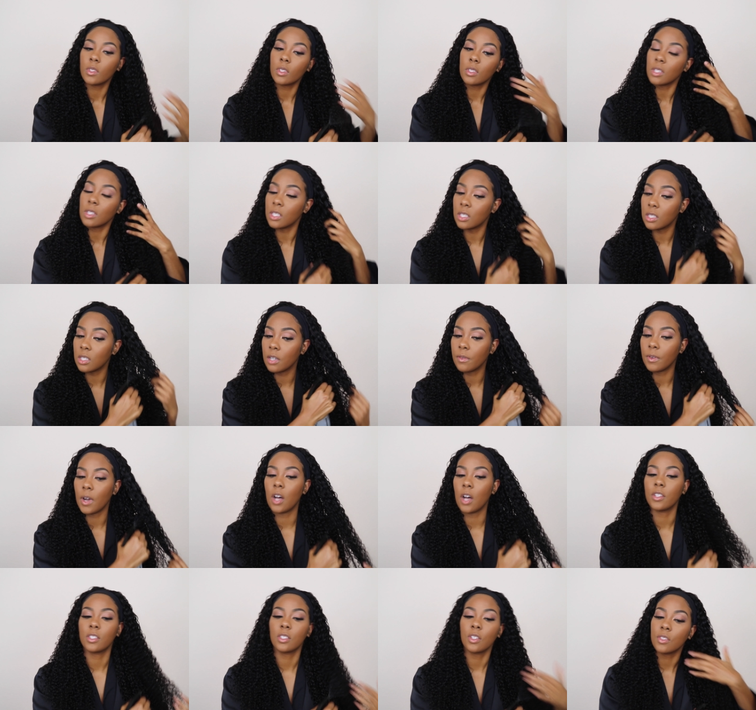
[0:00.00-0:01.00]
This stuff
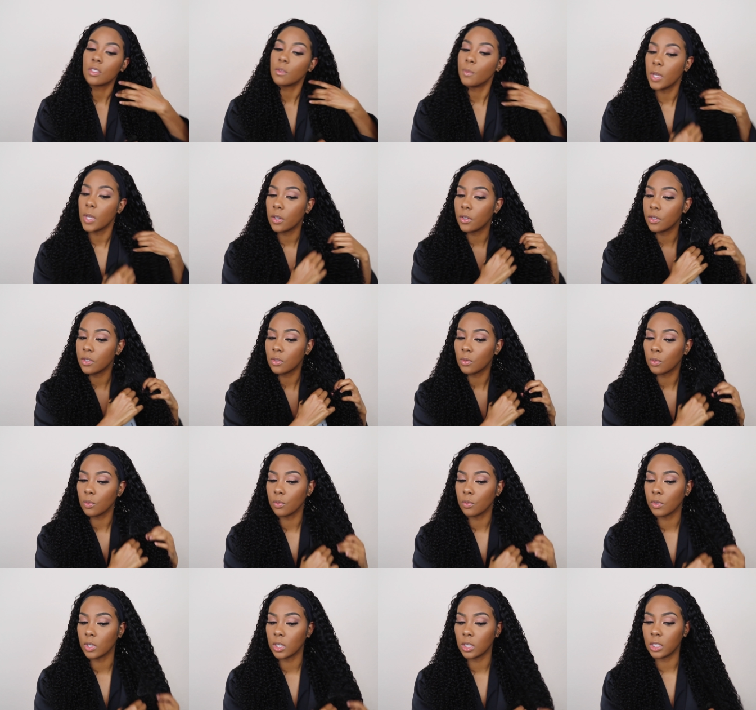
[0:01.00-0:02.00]
also smells
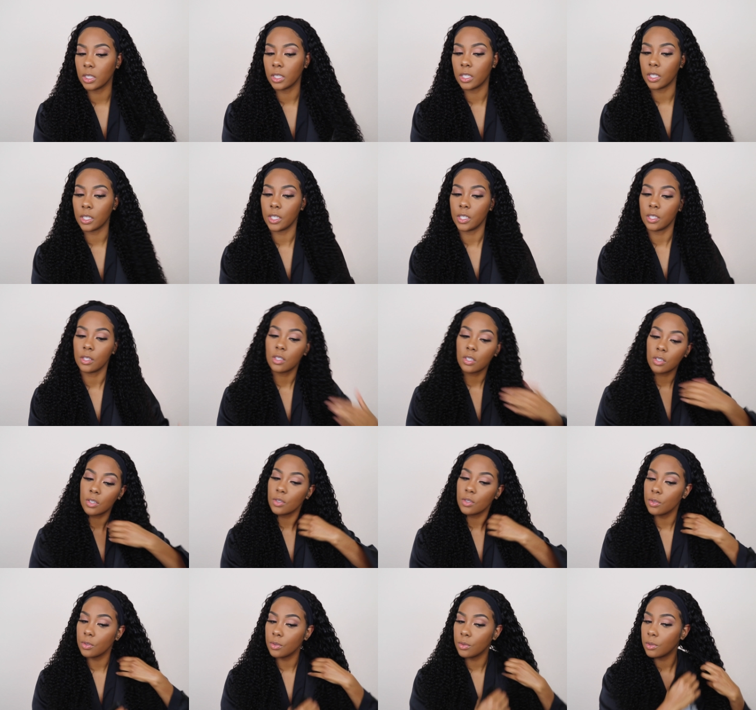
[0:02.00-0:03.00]
really good
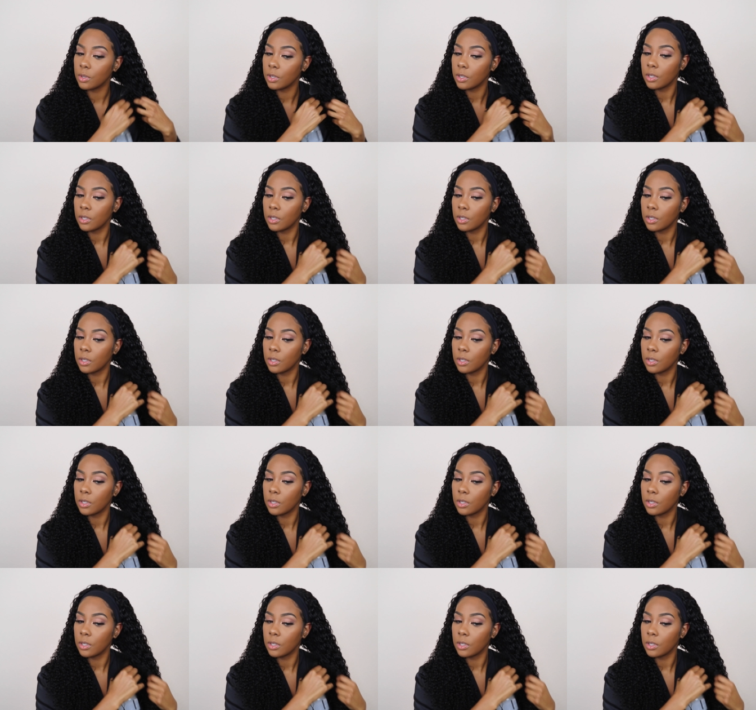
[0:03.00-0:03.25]
too.